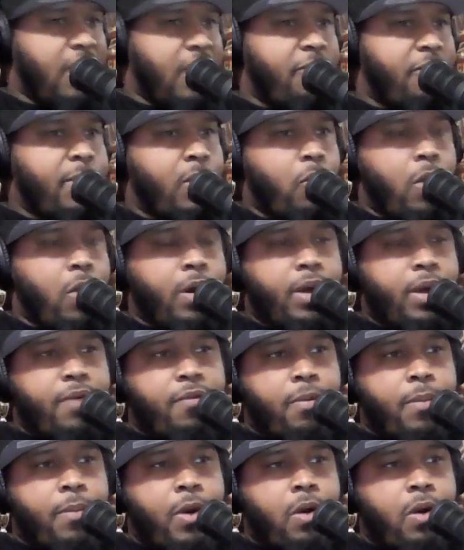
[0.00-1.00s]
So I've been
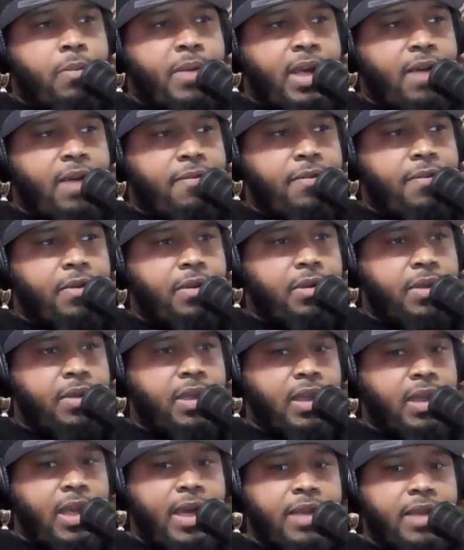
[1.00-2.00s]
working from home now for
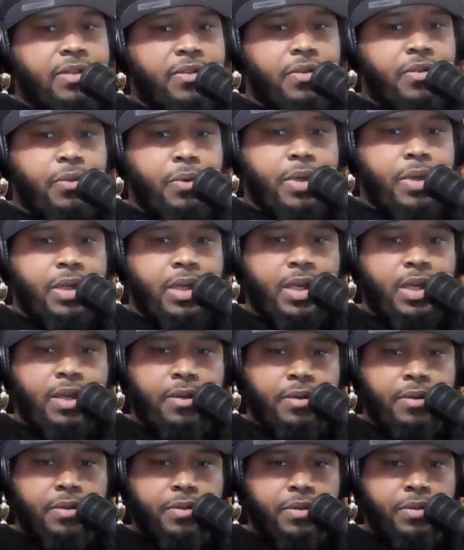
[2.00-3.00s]
the last 3
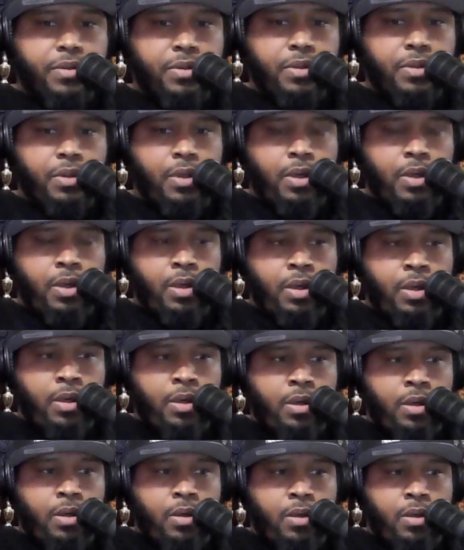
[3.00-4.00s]
years.
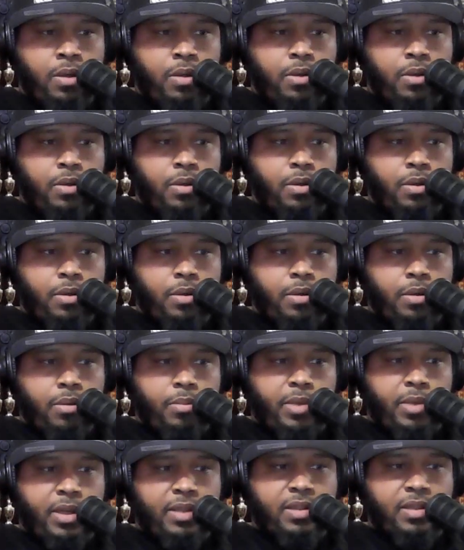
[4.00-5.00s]

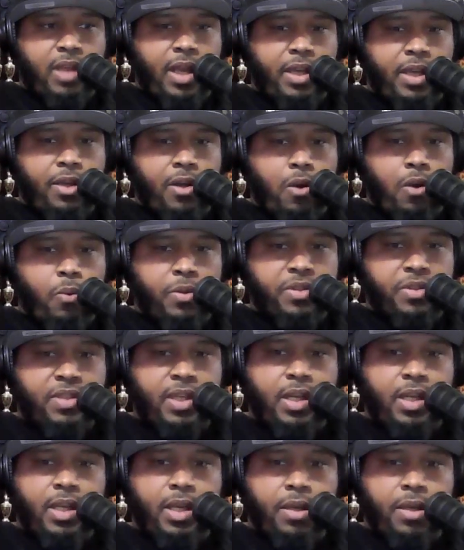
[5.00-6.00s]
But it's like, you know, we're
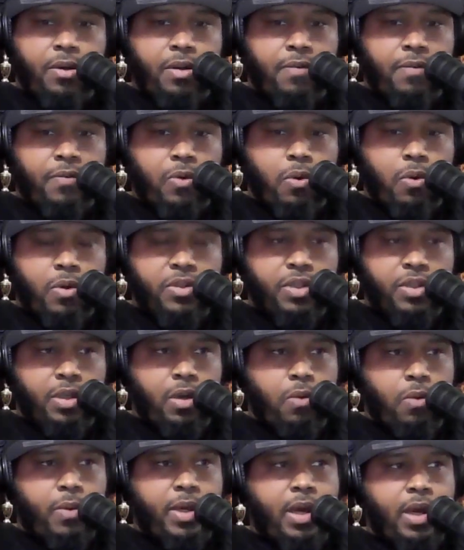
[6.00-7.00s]
sitting here, and of course,
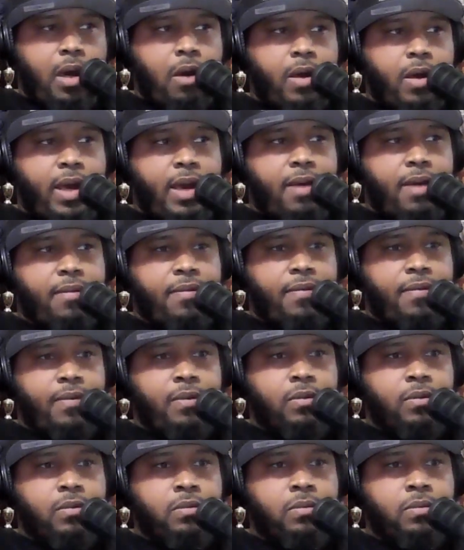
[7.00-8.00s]
you know, we all have
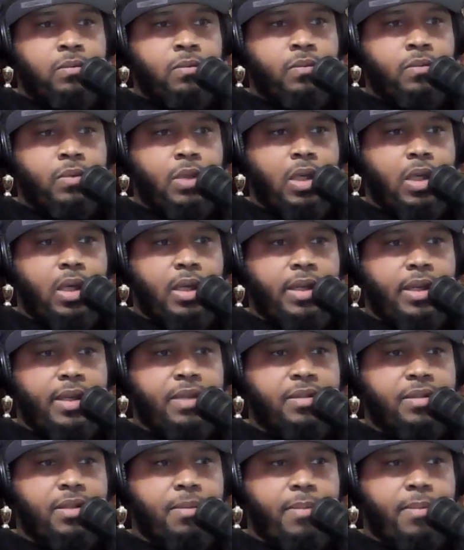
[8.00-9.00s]

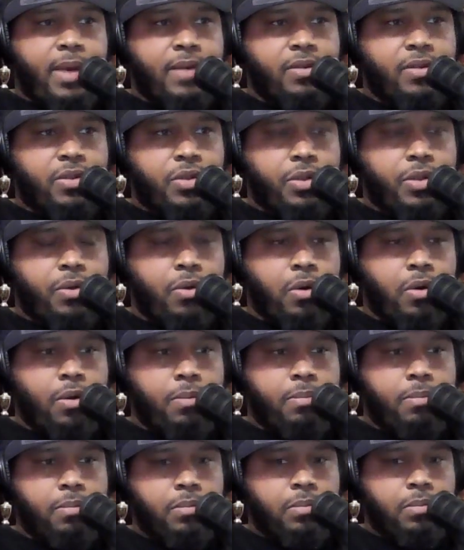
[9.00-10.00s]
Instant Messenger
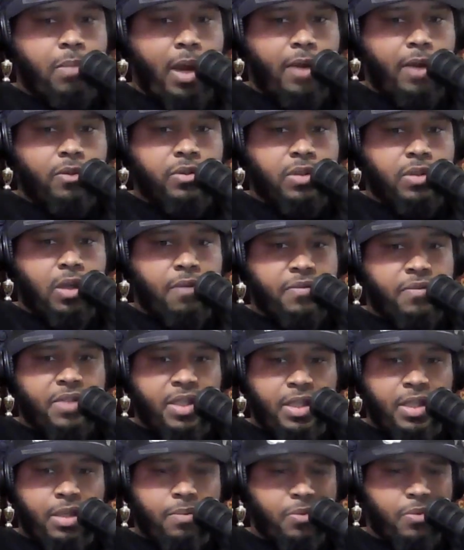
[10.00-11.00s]
or Microsoft
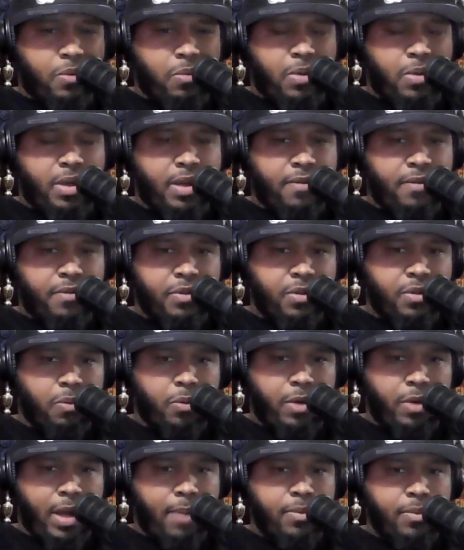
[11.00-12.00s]
Teams or whatever.
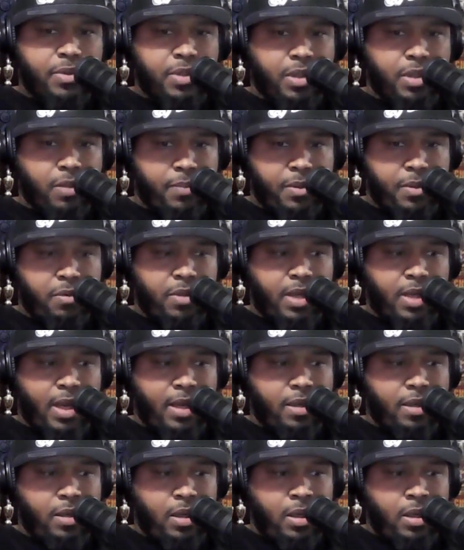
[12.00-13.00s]
So we're able to
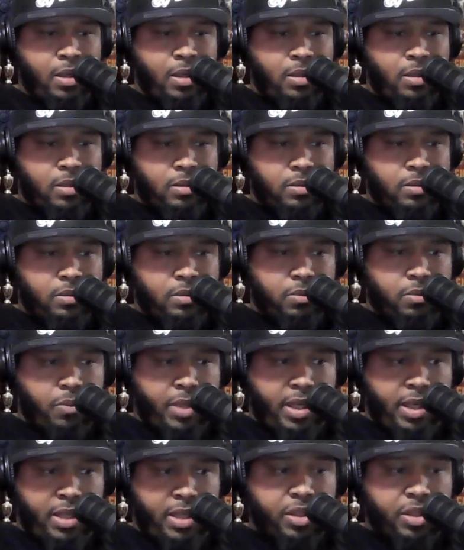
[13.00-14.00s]
communicate
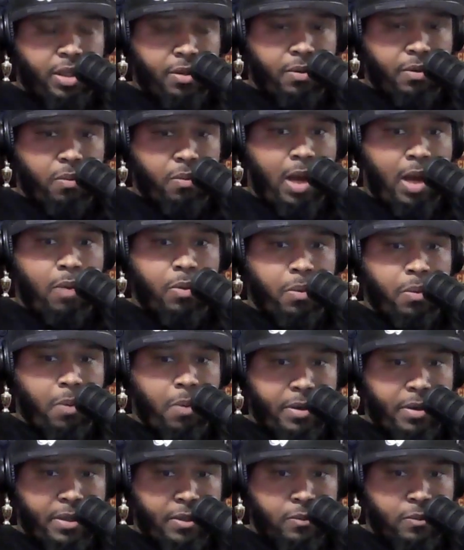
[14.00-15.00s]
with each other while we're
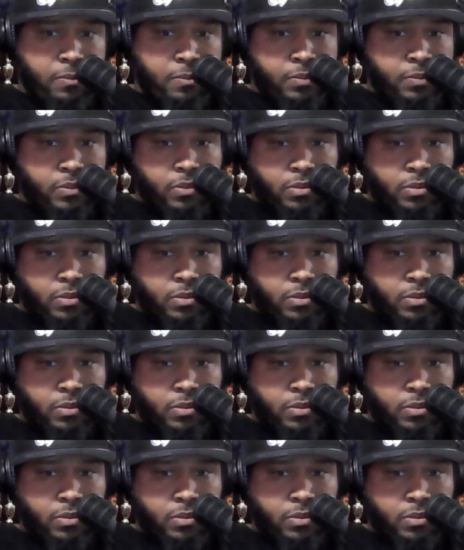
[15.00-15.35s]
working.